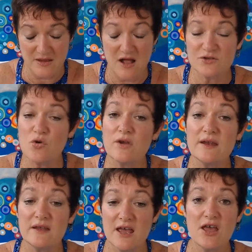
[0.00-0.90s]
I'll talk
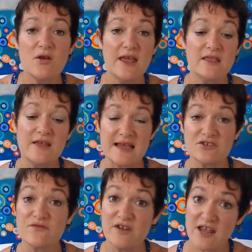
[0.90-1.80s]
in the
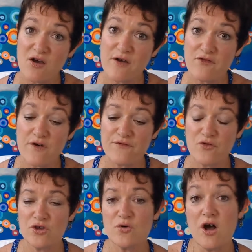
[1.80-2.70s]
extra video I've got
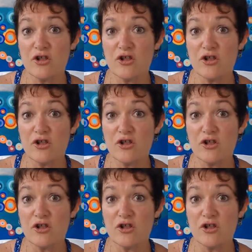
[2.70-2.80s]
for you.